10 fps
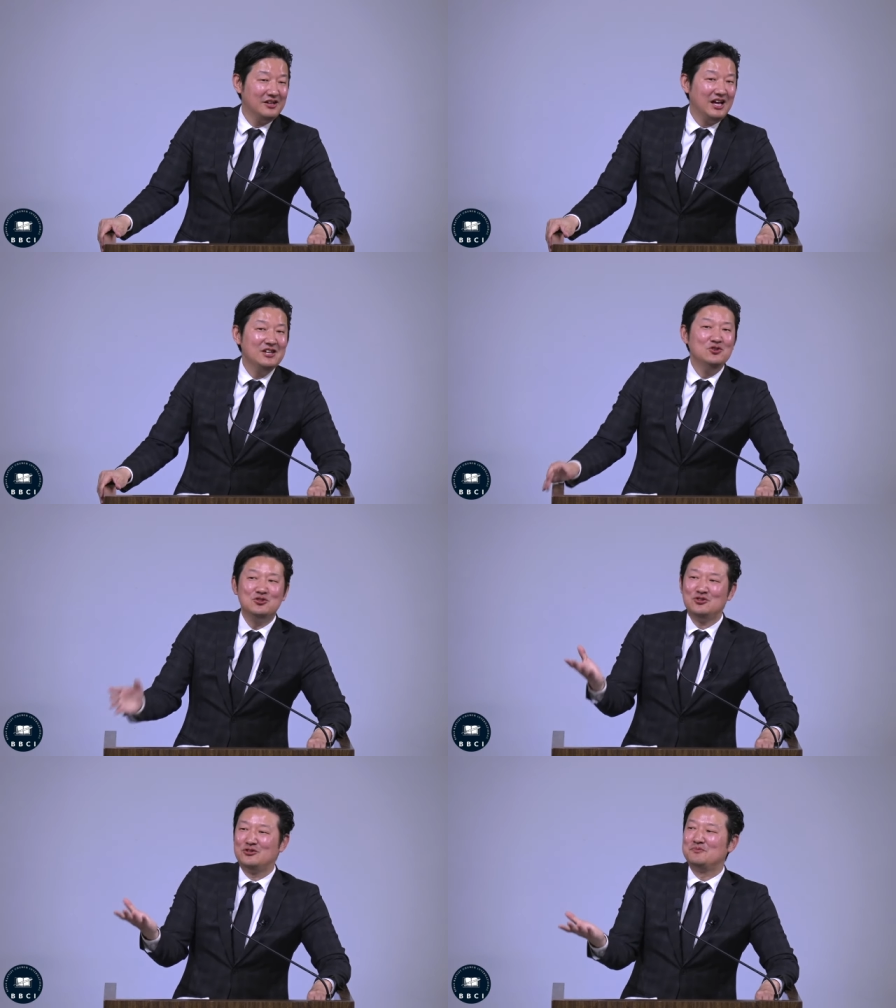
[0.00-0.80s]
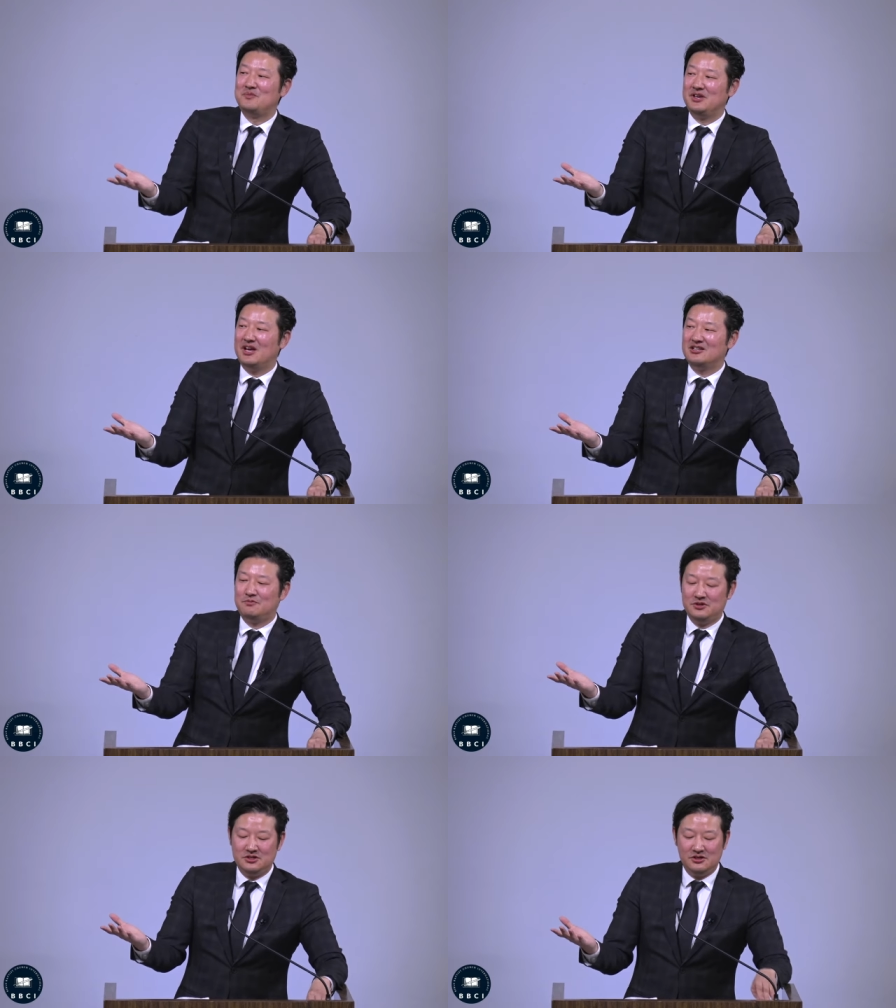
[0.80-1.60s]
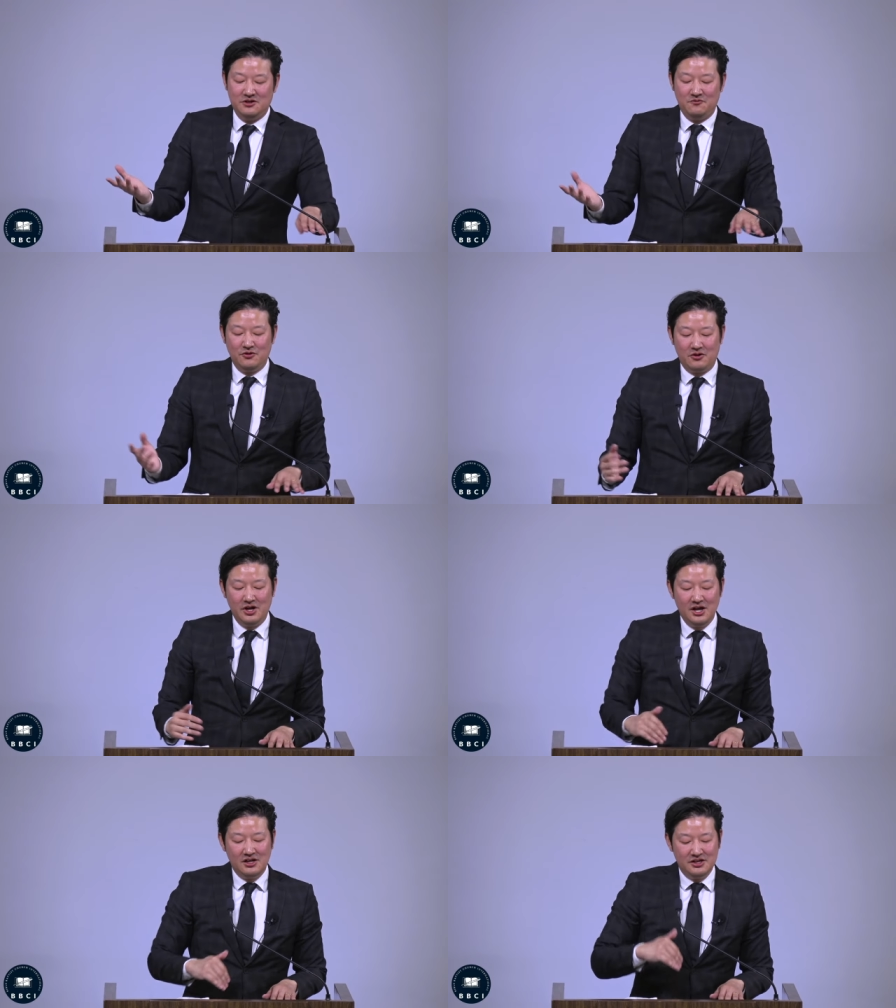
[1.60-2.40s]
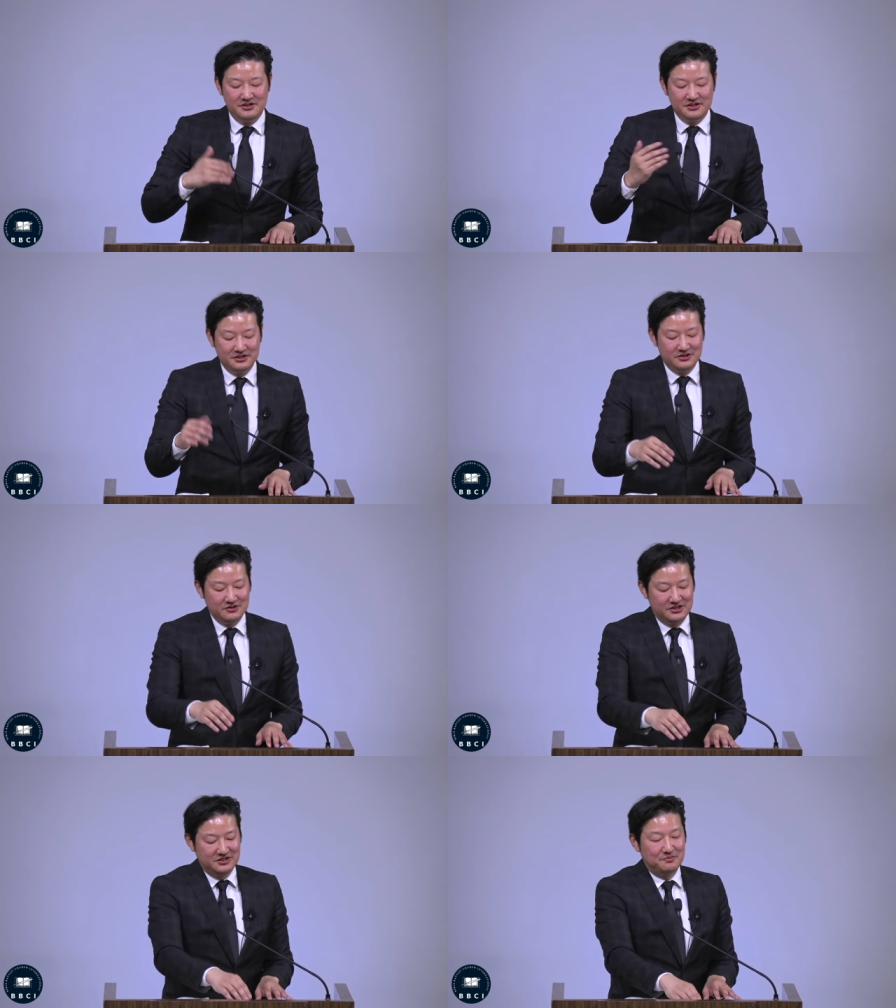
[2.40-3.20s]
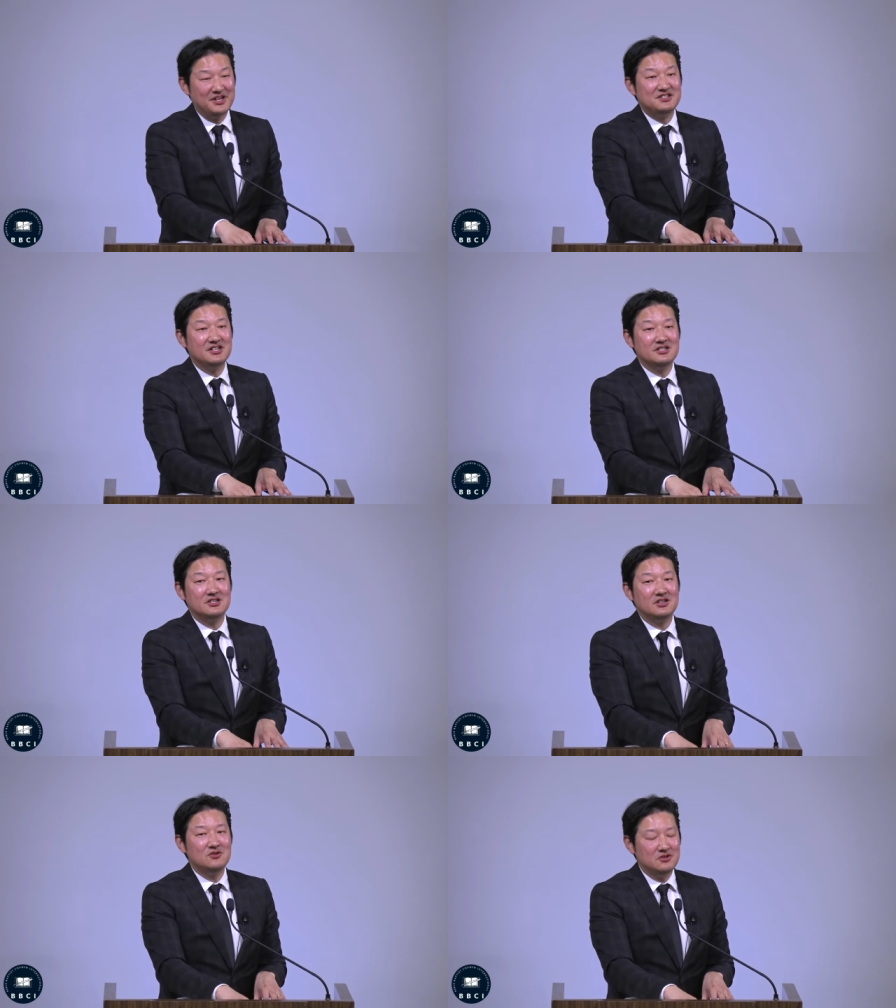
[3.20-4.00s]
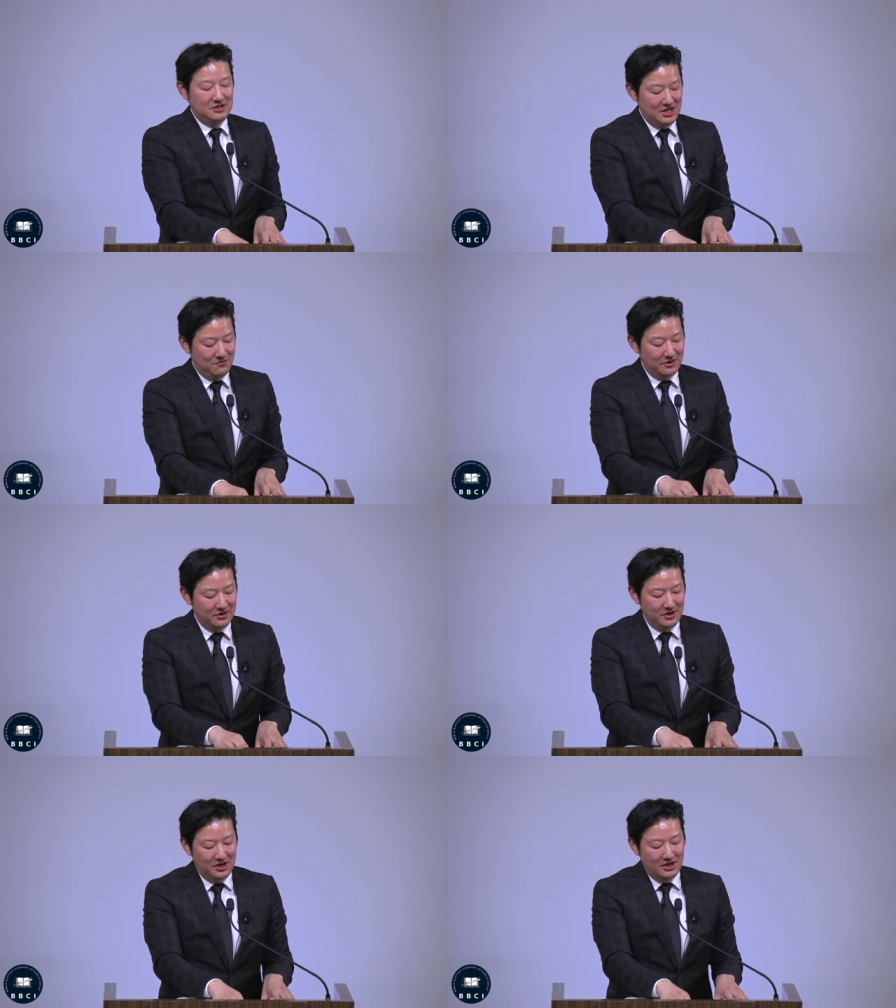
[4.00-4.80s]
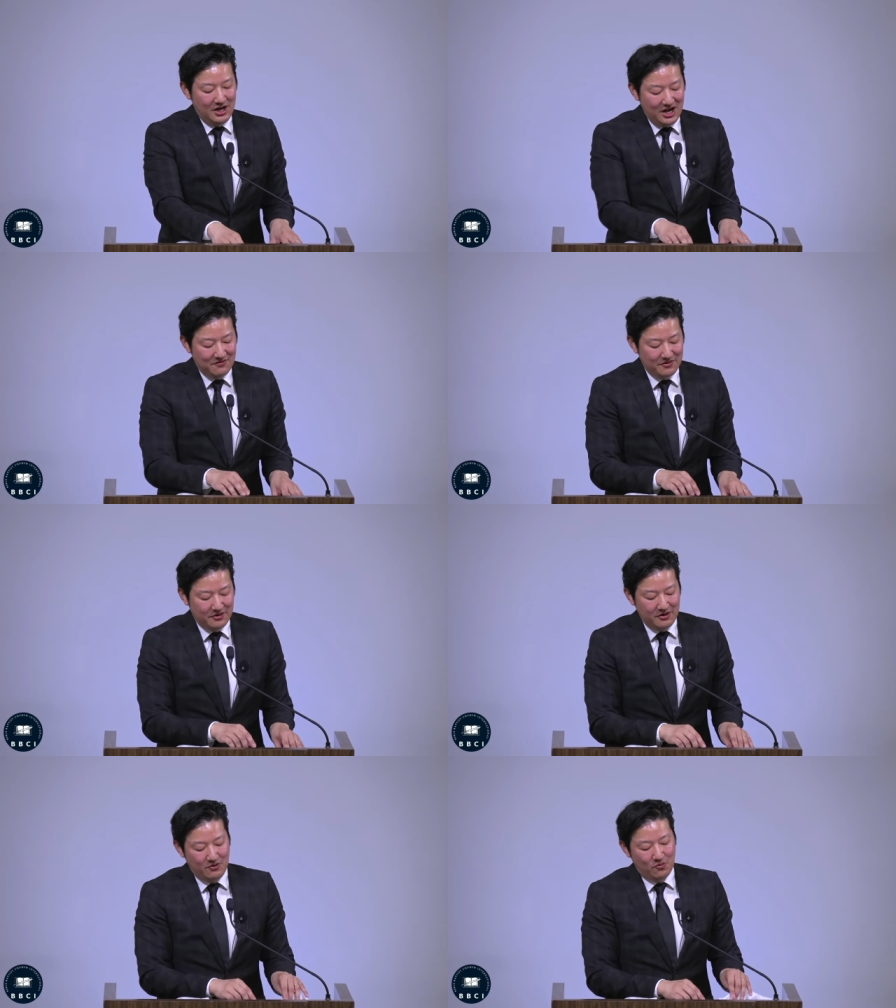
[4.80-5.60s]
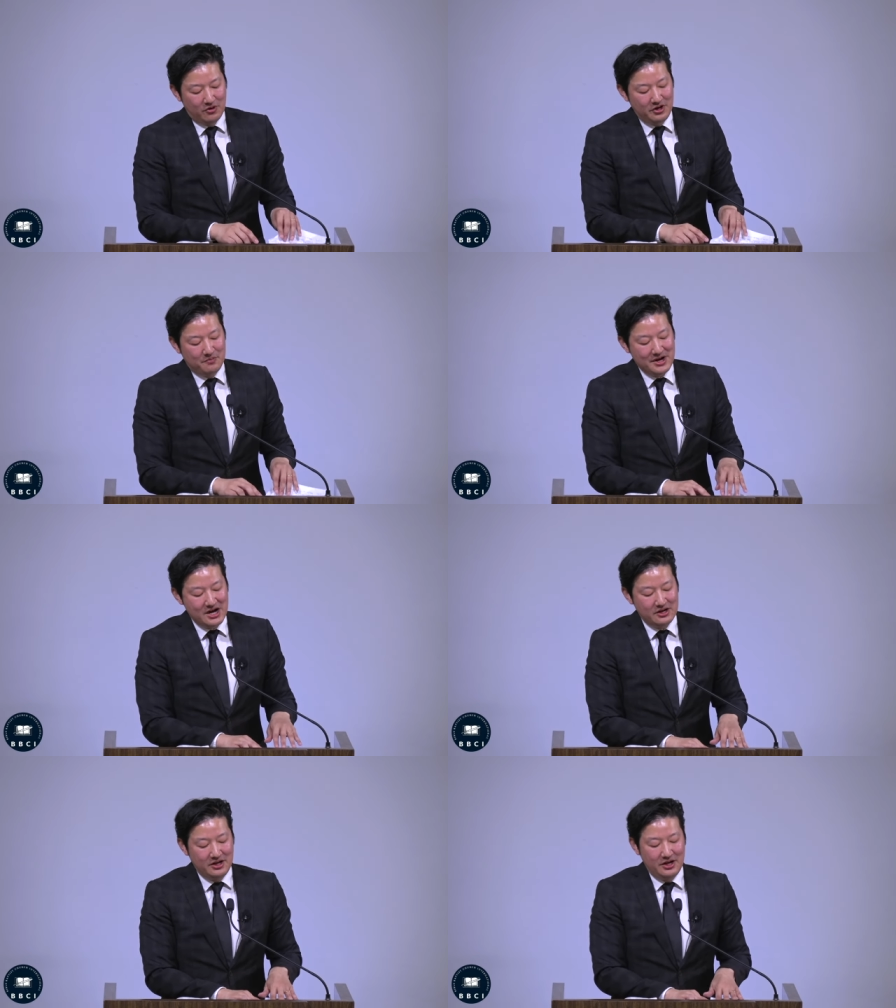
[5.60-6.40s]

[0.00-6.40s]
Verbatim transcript: And you shouldn't be, especially if you're listening to this message. You should never, ever worry about